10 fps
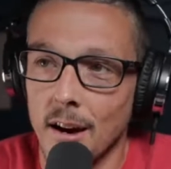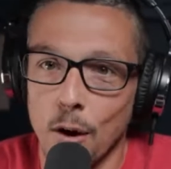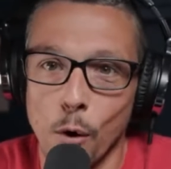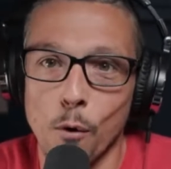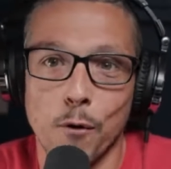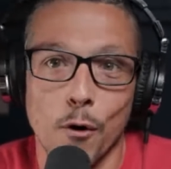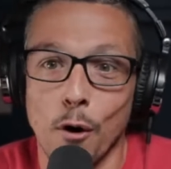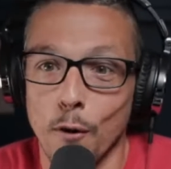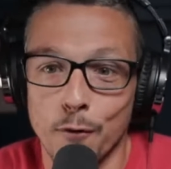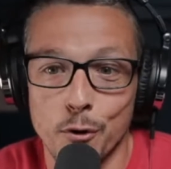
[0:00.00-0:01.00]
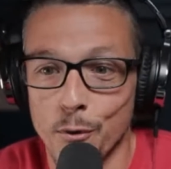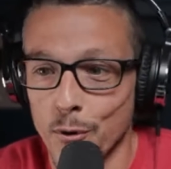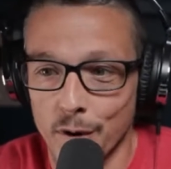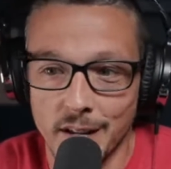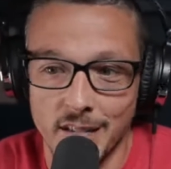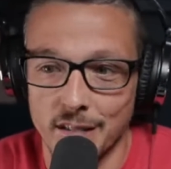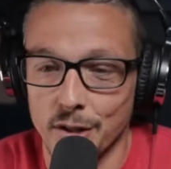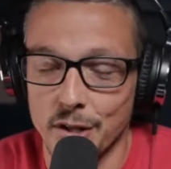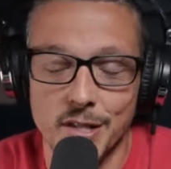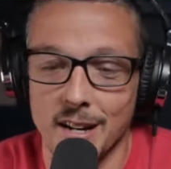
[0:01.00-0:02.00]
overall view of the race.
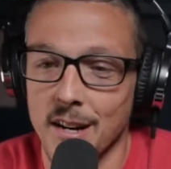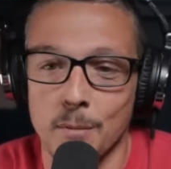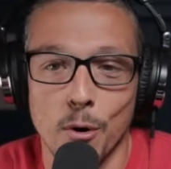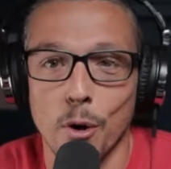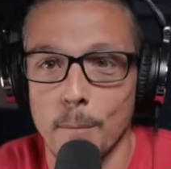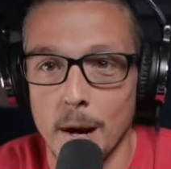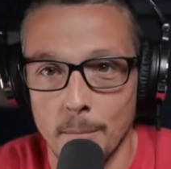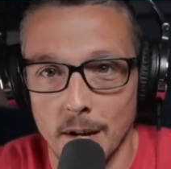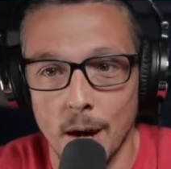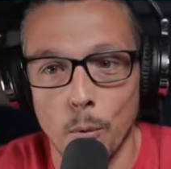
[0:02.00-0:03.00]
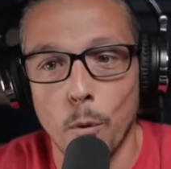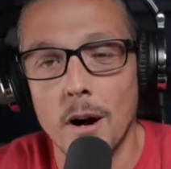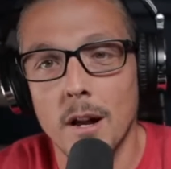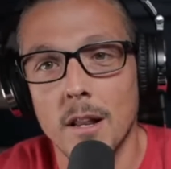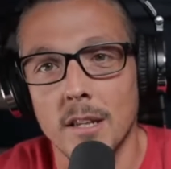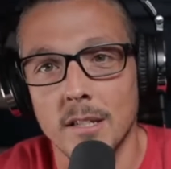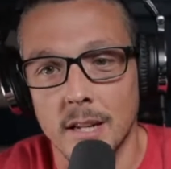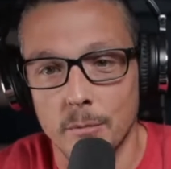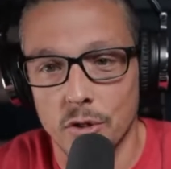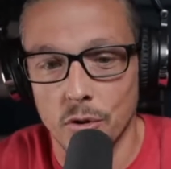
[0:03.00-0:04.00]
And it's not going to be all about me. I want this
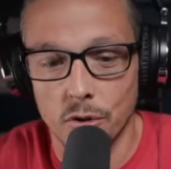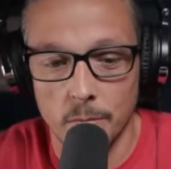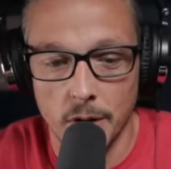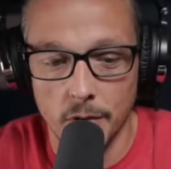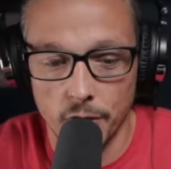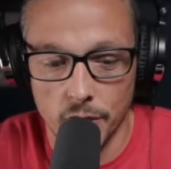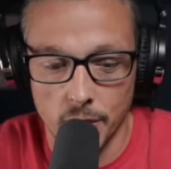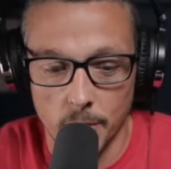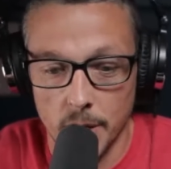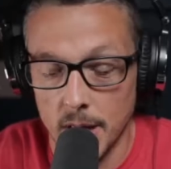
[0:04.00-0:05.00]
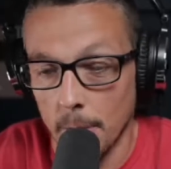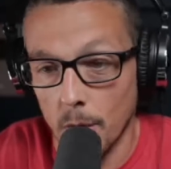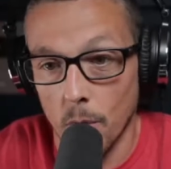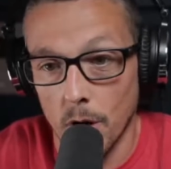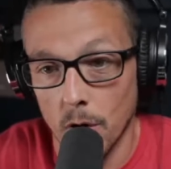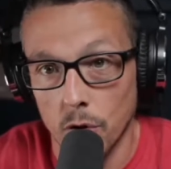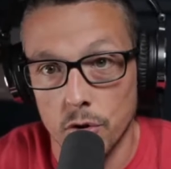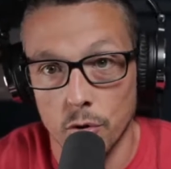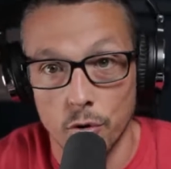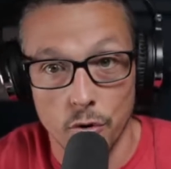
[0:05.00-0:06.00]
episode to be for somebody that might want to
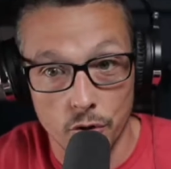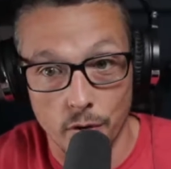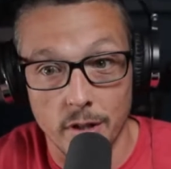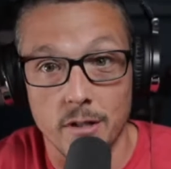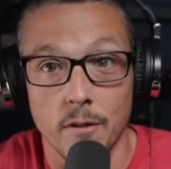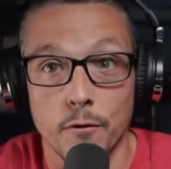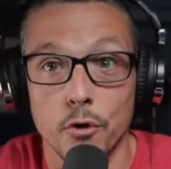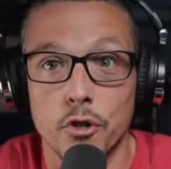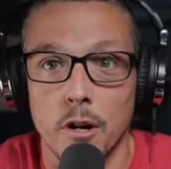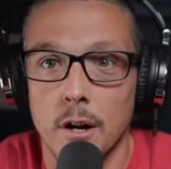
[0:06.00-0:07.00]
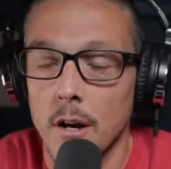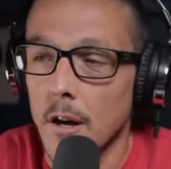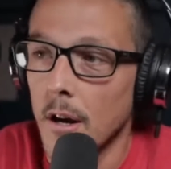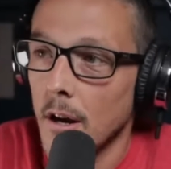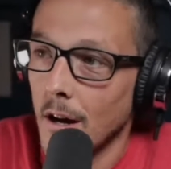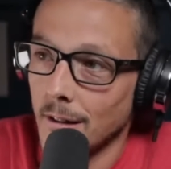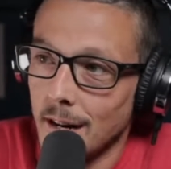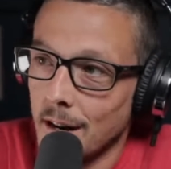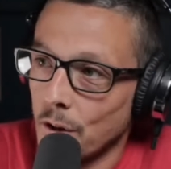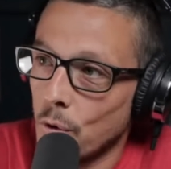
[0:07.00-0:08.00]
also do this race in the future. A
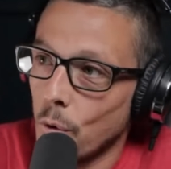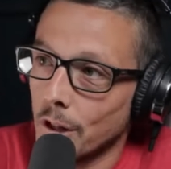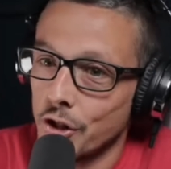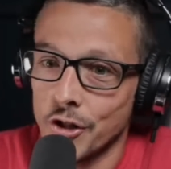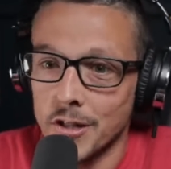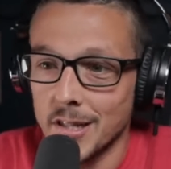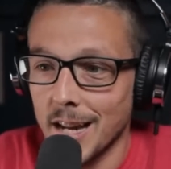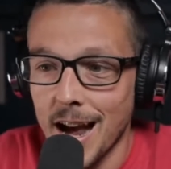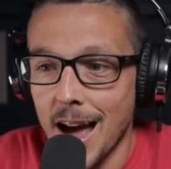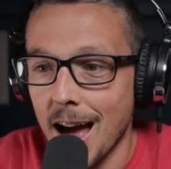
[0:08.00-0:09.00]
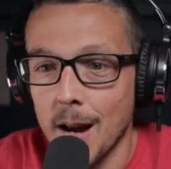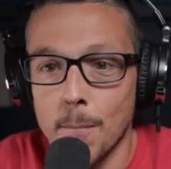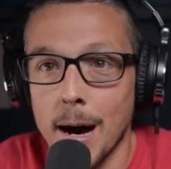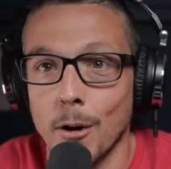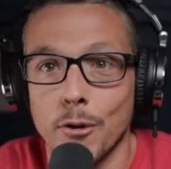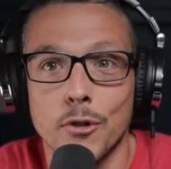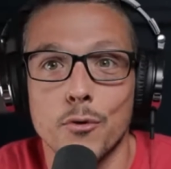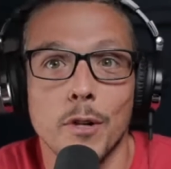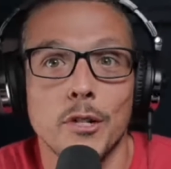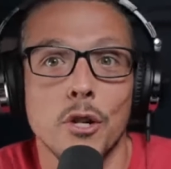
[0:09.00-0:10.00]
lot of the questions that I had about this
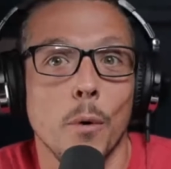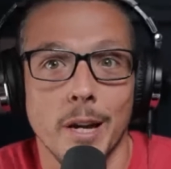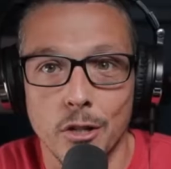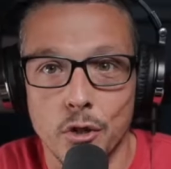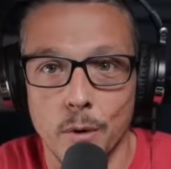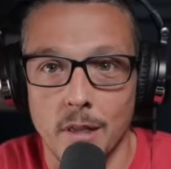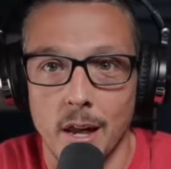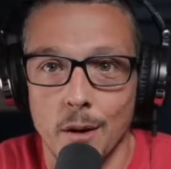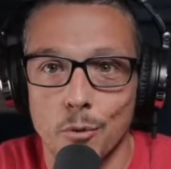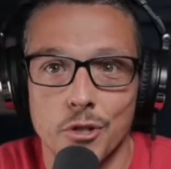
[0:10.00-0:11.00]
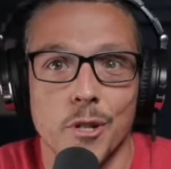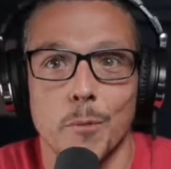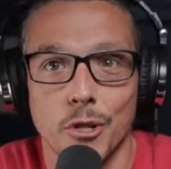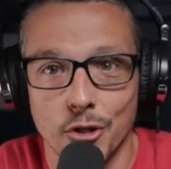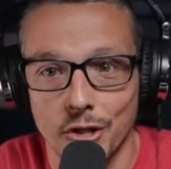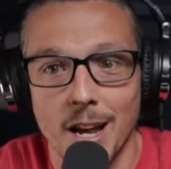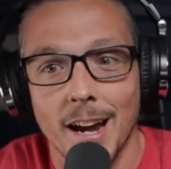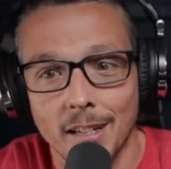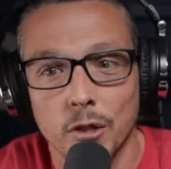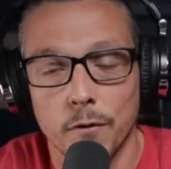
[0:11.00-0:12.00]
race going into it that I wish somebody could just
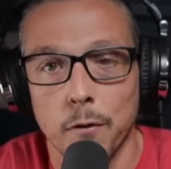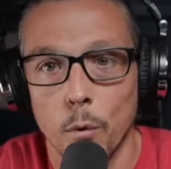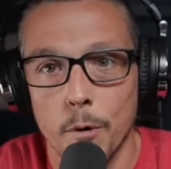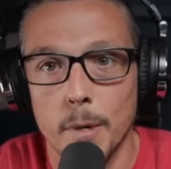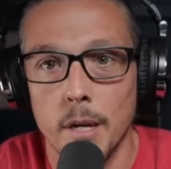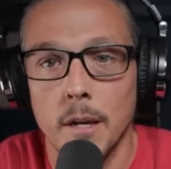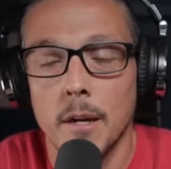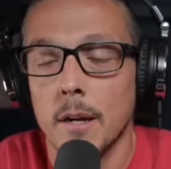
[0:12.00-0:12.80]
answer for me,